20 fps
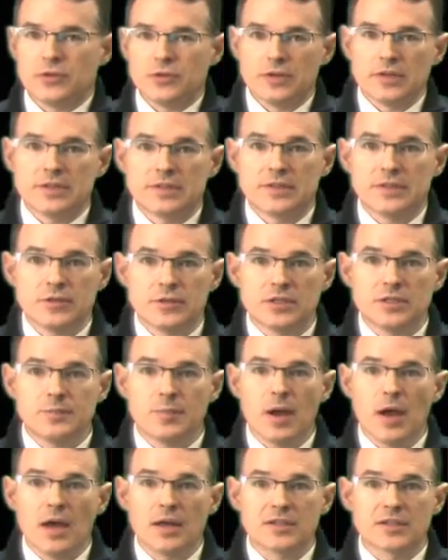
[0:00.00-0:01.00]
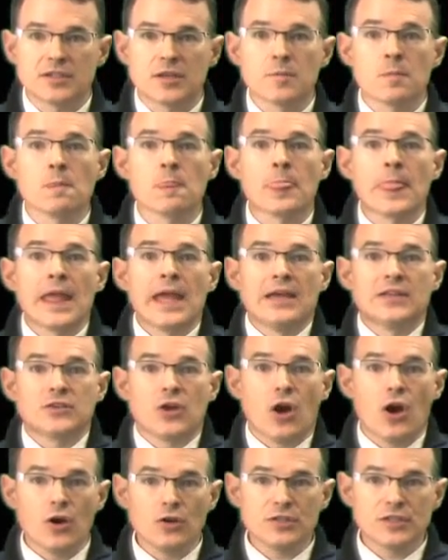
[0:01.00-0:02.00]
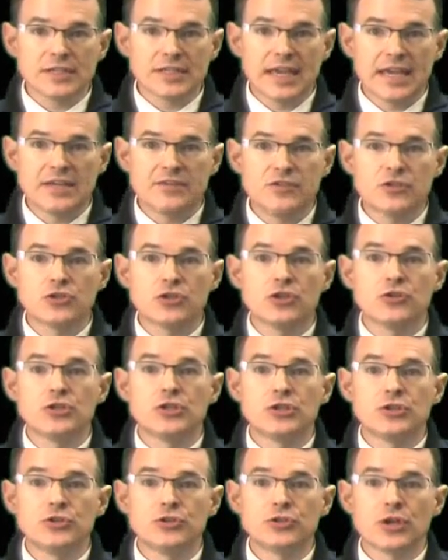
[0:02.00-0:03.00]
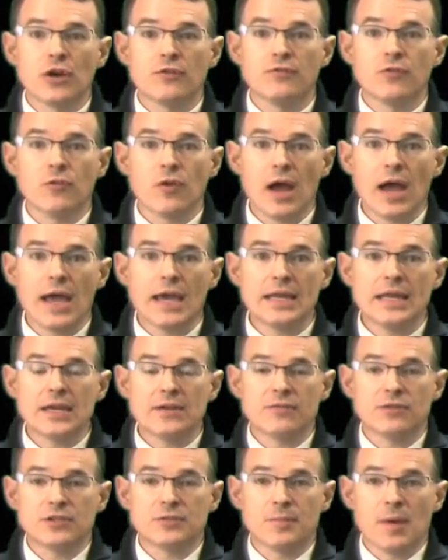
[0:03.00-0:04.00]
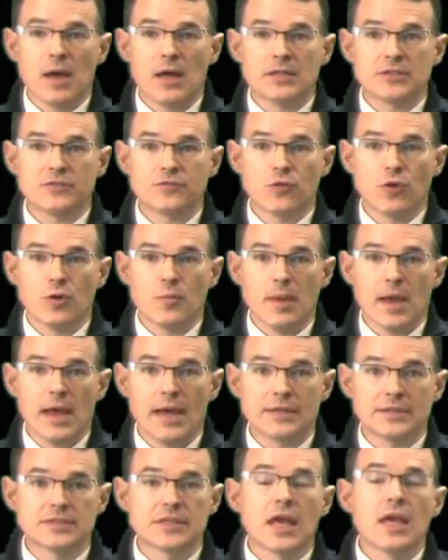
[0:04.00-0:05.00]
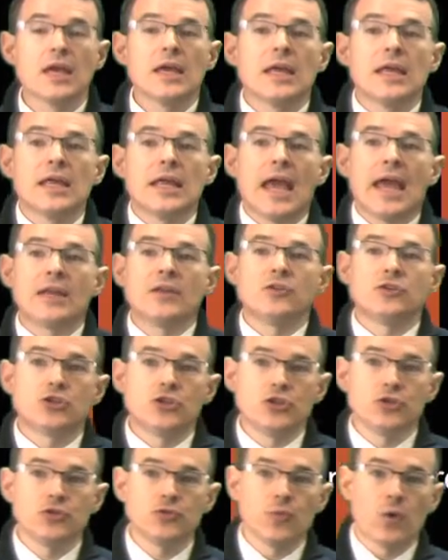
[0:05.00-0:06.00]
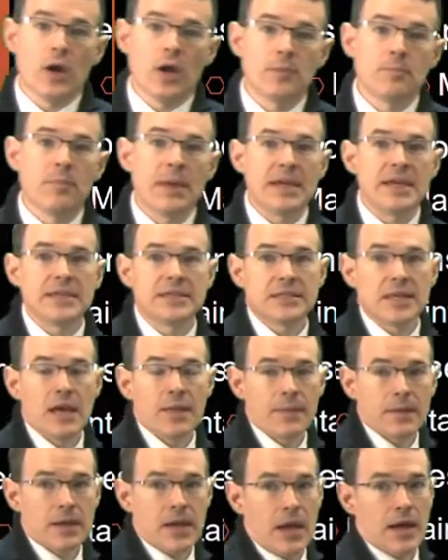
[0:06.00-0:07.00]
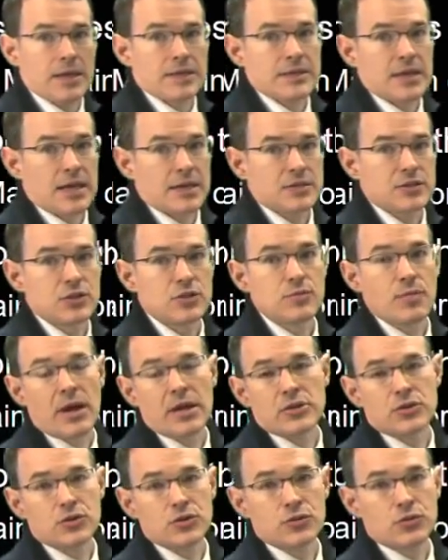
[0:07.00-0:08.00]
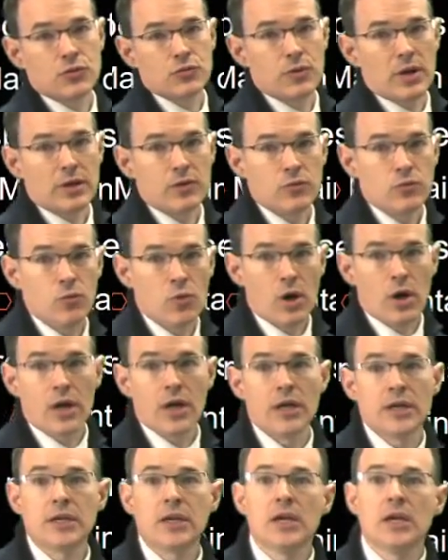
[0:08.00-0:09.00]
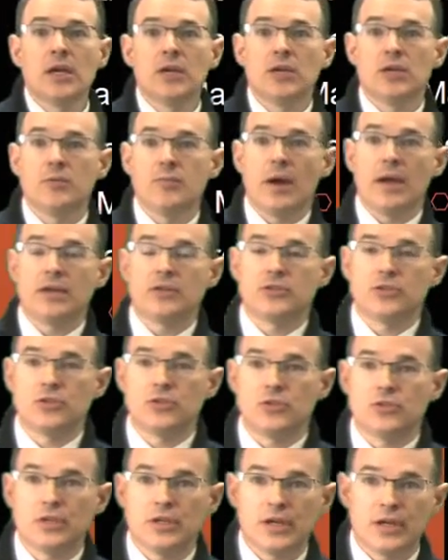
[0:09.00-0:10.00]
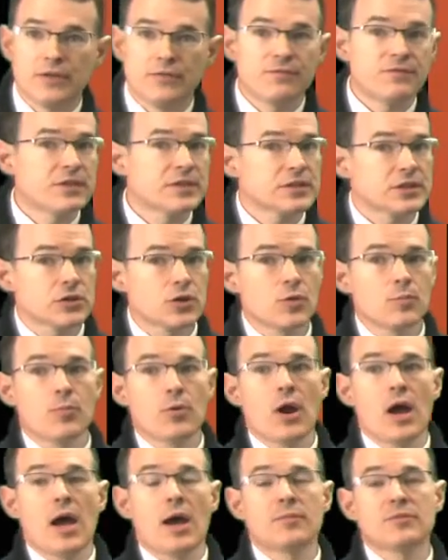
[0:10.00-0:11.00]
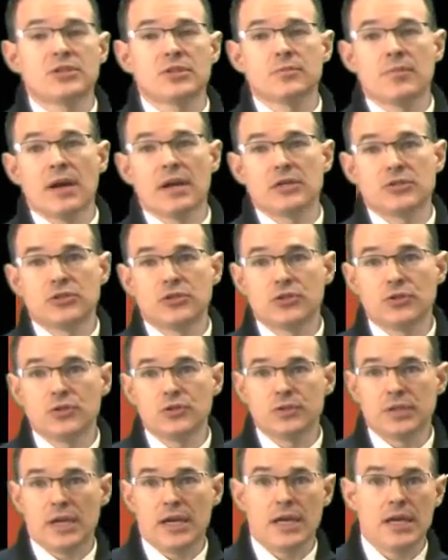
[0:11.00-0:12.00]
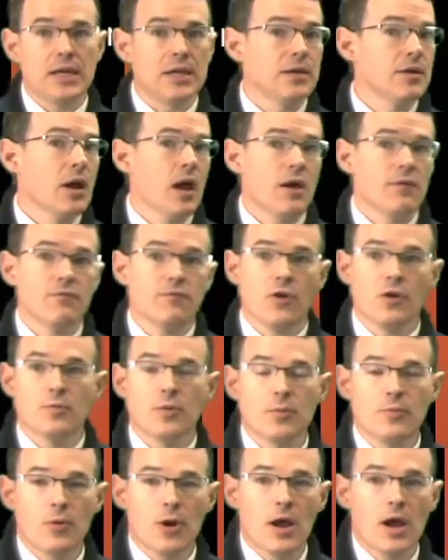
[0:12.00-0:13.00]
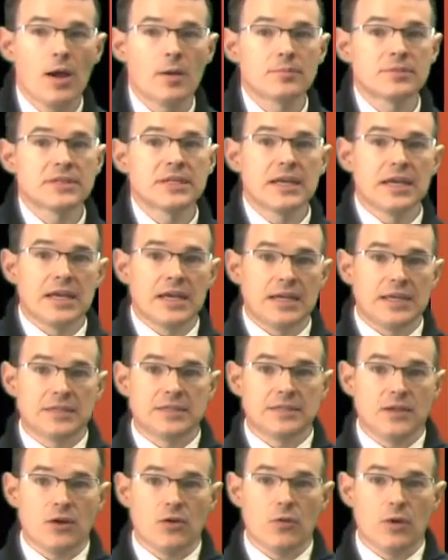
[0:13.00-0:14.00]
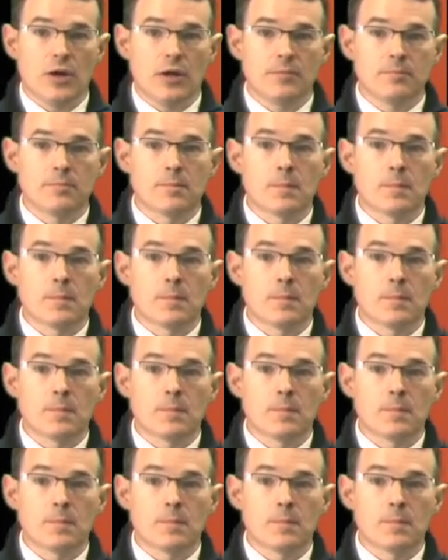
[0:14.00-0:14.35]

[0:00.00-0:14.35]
elicit the response. It's also the case you should use a variety of response formats, and you choose one based on the context. You might choose a written one, you might choose a physical prompt, you might choose a verbal prompt, and so on.